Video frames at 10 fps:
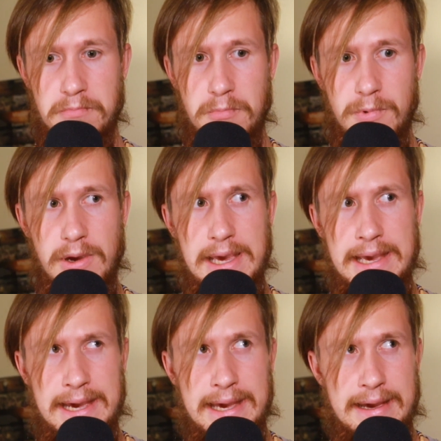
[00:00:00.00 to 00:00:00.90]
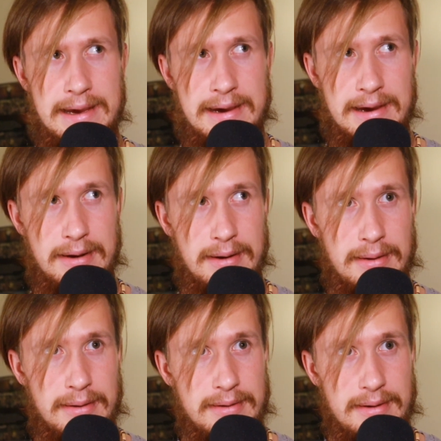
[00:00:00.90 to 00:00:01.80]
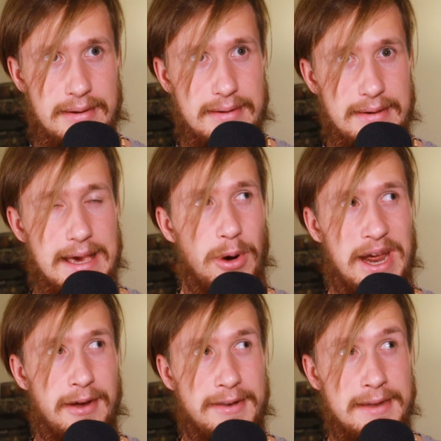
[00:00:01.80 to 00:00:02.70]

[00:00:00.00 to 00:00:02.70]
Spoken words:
Well, yeah, why not?